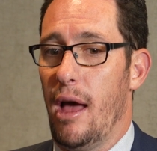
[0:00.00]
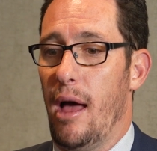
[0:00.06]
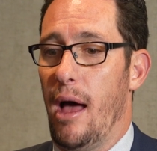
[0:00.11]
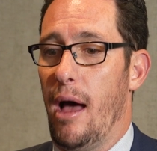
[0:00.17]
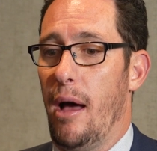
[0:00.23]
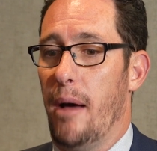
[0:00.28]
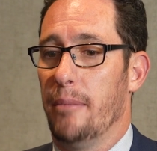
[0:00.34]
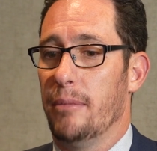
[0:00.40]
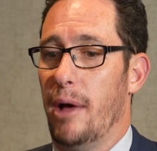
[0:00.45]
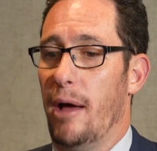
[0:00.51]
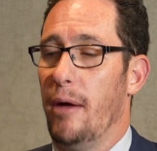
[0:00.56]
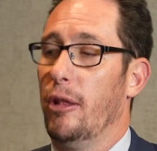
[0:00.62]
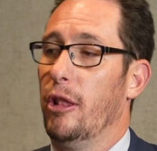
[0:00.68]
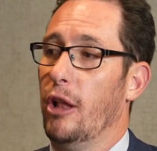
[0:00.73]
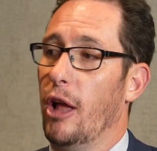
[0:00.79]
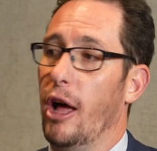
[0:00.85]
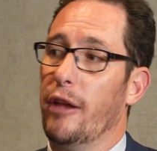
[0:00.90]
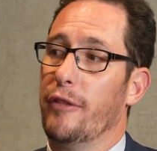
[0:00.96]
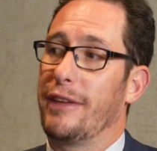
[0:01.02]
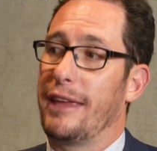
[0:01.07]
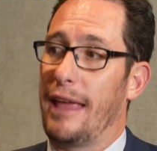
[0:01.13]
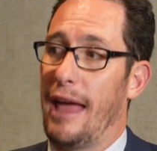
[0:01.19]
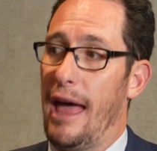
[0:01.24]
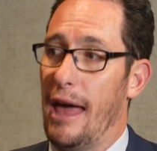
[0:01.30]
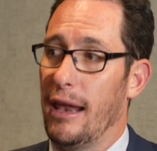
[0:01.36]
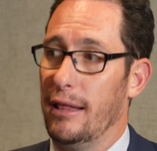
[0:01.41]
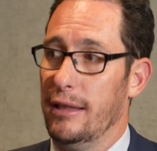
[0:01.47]
Um, a lot of
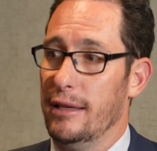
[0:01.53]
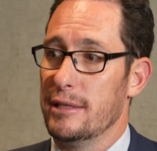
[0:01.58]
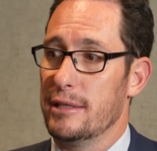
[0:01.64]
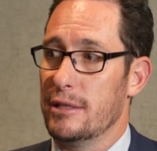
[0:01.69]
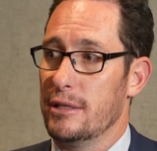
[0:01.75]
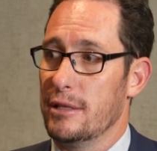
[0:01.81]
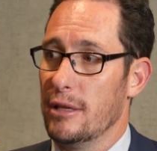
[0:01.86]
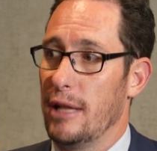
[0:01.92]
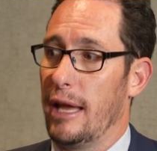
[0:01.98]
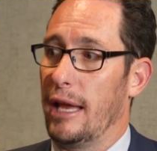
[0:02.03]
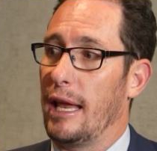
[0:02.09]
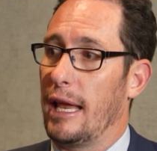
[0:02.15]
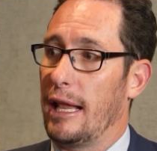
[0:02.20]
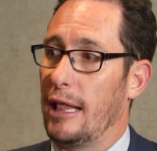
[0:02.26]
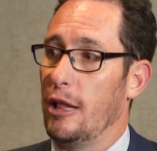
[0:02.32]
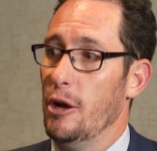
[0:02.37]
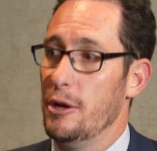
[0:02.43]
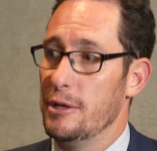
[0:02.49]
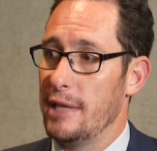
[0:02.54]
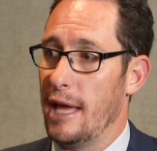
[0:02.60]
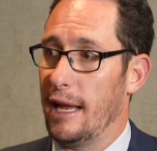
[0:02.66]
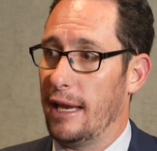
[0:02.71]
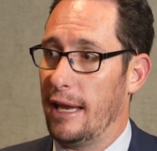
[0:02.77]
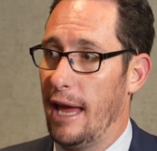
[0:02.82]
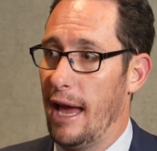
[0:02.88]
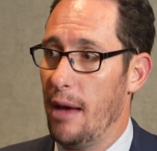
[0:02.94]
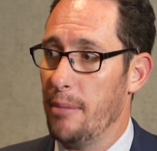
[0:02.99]
catalysts to like yeah, close
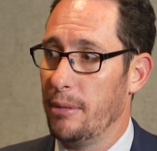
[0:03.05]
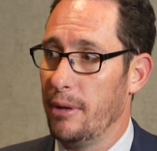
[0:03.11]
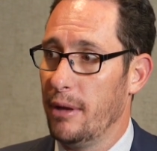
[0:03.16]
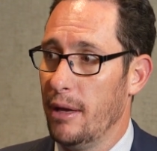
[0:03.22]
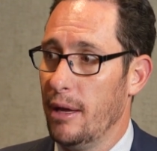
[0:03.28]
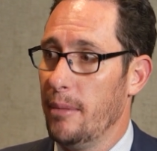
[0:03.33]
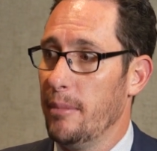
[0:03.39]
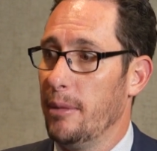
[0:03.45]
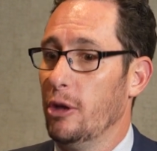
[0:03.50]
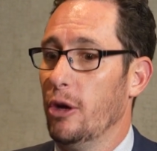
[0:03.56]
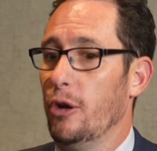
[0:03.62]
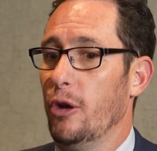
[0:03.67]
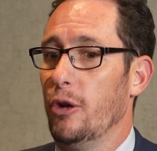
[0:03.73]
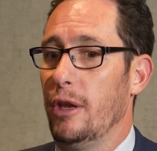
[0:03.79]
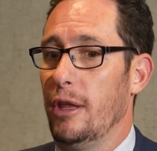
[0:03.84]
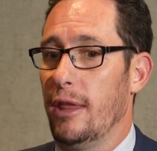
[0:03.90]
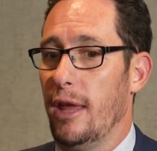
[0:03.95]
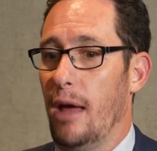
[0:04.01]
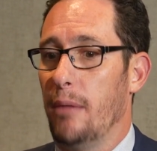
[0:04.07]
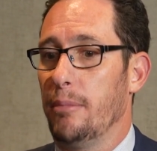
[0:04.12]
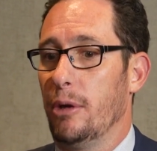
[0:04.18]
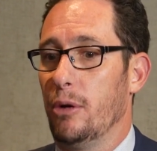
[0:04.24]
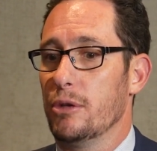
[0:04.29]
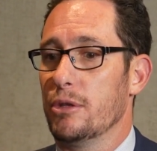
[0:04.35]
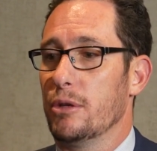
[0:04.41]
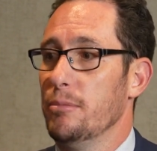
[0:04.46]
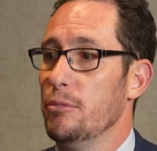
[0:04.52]
that gap, yep. but not only that, but
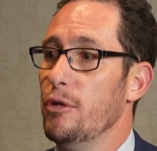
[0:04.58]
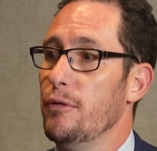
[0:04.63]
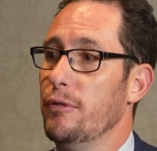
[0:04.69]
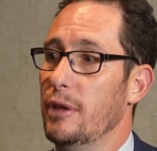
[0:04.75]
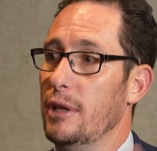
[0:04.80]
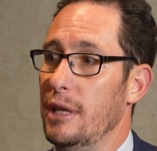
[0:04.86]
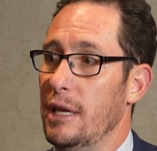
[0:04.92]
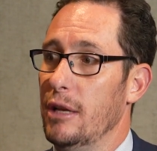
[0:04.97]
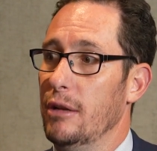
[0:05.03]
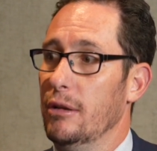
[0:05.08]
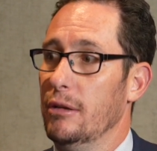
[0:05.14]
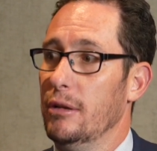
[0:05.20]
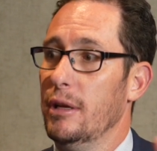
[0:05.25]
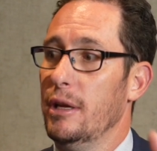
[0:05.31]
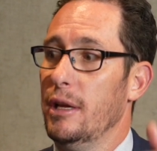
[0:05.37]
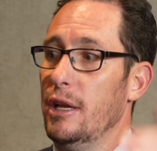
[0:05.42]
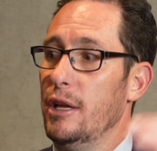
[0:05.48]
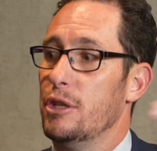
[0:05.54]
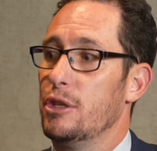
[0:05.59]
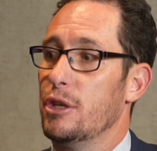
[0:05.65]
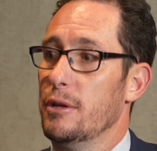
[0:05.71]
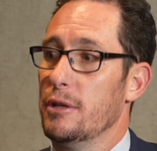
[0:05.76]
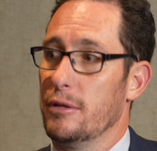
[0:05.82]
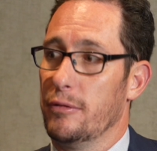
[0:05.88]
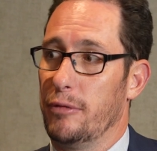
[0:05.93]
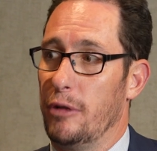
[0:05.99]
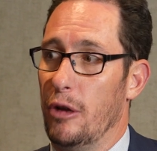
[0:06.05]
also move the needle in
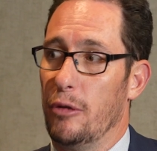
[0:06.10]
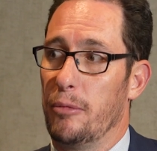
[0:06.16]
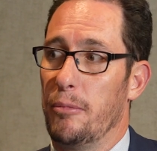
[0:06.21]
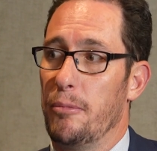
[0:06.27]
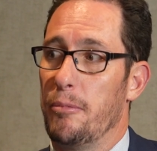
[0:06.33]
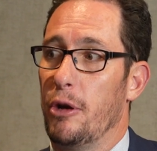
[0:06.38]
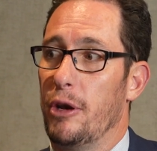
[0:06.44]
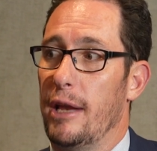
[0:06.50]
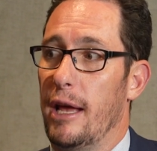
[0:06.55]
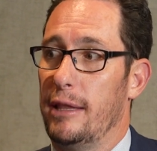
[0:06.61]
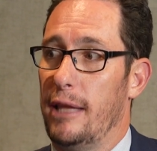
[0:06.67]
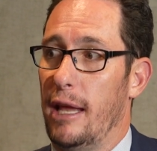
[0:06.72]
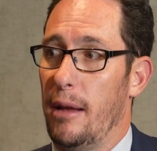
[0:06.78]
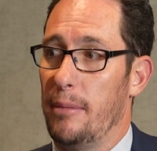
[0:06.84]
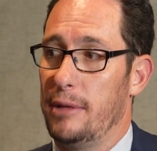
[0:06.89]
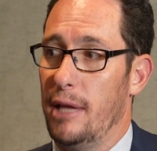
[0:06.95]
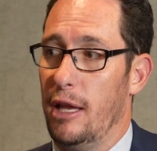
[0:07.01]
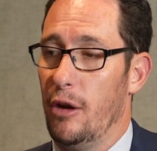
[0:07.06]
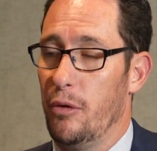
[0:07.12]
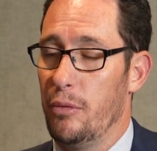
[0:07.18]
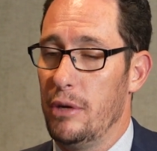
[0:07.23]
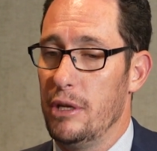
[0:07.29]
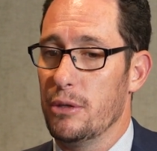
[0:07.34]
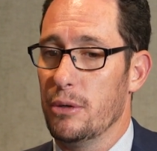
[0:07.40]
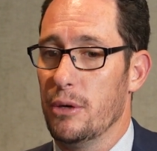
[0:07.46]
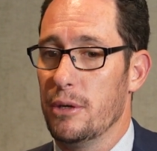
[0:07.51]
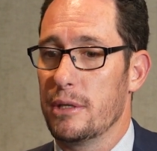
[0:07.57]
terms of you know putting out that updated
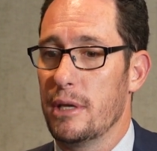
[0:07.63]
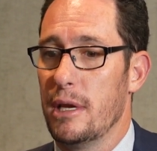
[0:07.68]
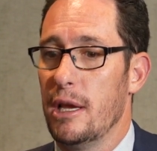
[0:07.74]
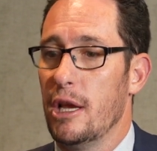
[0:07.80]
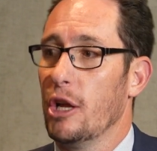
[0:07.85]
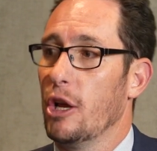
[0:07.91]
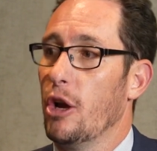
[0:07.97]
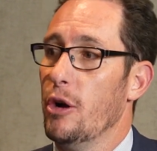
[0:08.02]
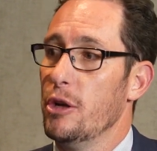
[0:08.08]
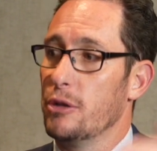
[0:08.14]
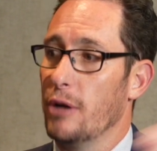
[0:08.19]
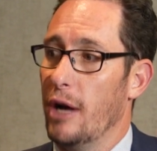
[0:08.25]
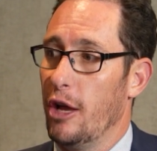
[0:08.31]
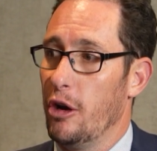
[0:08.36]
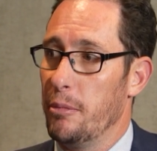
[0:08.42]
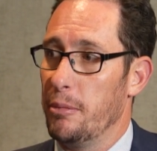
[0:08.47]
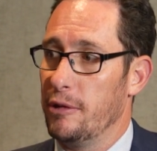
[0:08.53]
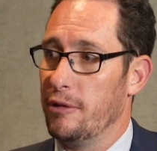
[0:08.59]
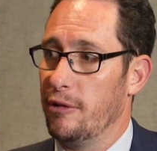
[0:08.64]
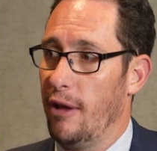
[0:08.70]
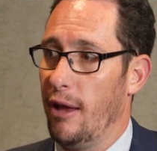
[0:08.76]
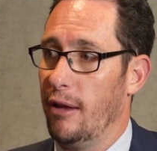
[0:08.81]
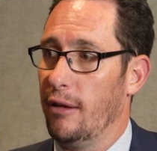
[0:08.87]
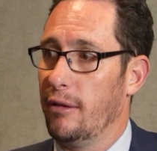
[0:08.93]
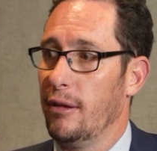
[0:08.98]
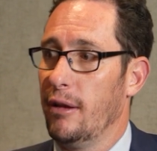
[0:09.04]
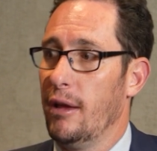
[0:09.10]
resource, going to one hundred
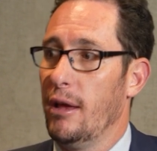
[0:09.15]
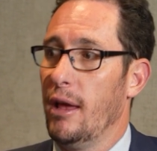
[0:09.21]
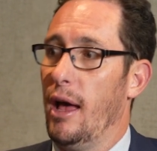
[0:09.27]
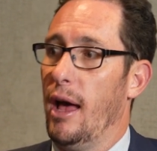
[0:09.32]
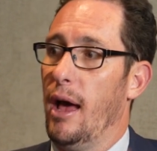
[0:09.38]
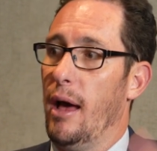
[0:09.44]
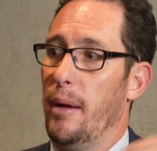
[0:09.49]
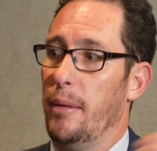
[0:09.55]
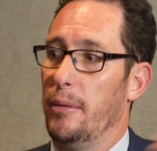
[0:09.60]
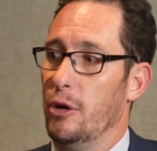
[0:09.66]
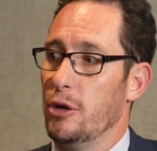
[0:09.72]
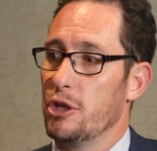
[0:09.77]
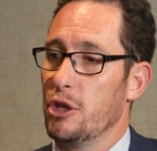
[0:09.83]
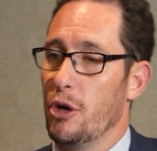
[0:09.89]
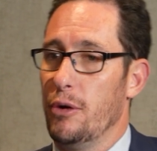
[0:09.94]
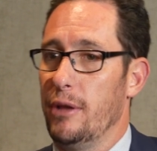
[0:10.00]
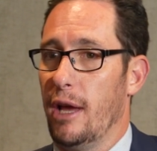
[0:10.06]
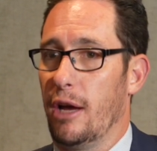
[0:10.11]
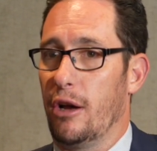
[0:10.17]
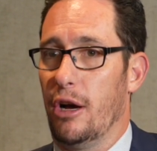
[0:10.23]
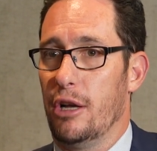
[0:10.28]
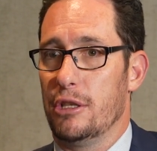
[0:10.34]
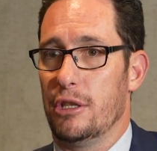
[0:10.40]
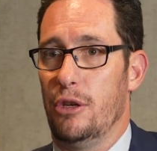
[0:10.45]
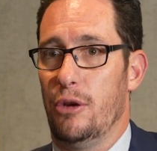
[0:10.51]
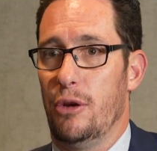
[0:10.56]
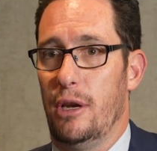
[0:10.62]
percent, um, you know showing that
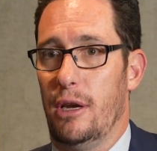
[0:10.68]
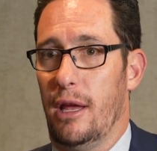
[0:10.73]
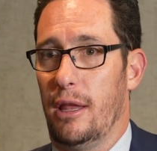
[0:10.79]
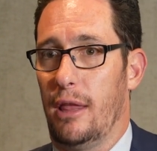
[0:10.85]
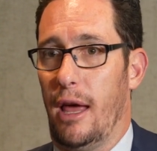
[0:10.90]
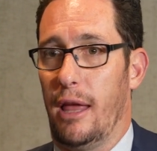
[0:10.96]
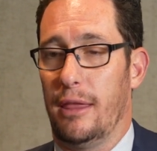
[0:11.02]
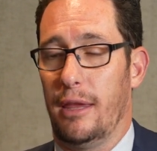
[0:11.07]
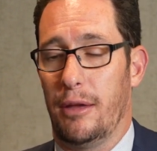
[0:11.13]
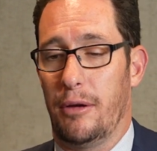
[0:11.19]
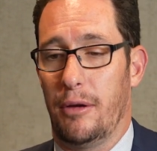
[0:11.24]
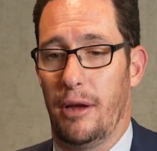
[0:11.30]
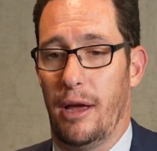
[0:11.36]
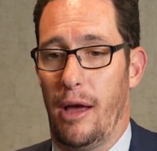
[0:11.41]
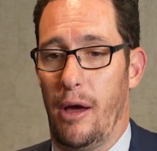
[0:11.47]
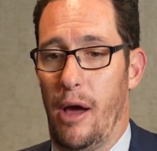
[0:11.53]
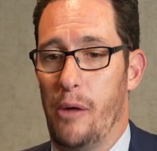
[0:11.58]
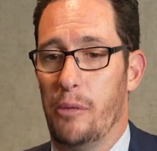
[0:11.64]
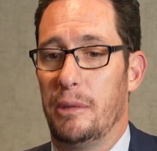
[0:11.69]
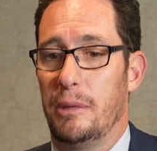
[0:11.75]
continuity. I, I think I